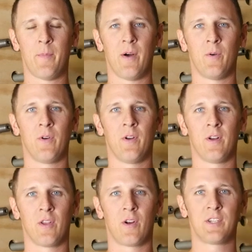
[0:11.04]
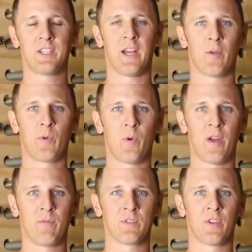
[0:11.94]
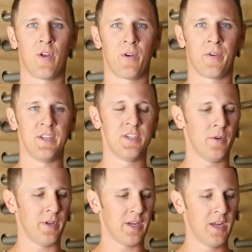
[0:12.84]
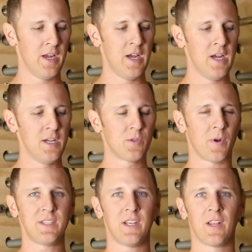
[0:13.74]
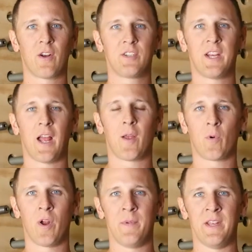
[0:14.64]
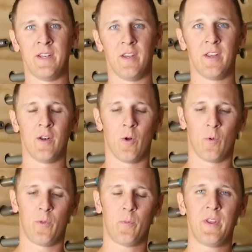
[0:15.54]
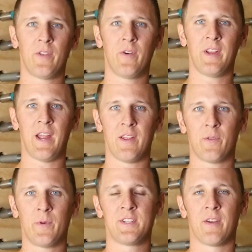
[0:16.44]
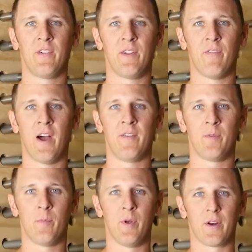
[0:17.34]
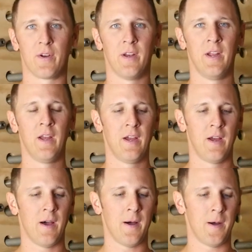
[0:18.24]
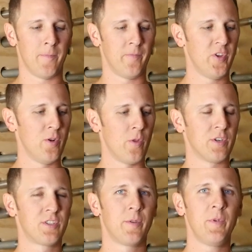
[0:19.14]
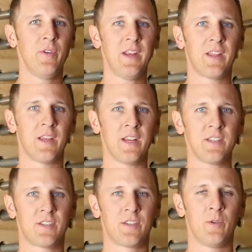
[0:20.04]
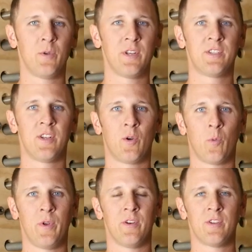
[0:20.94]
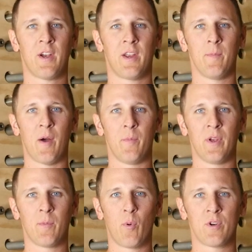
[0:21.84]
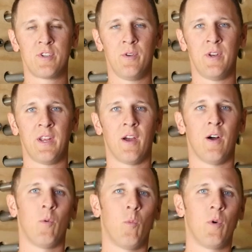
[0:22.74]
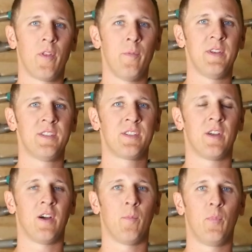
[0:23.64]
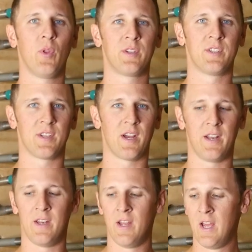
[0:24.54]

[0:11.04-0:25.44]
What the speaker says: about large caliber rifles and long-range shooting. So when I say large caliber, I mean, you know, 338, 375 and bigger. You know, there's some unique things to consider when you're talking about big bore shooting. One of them is bullet design.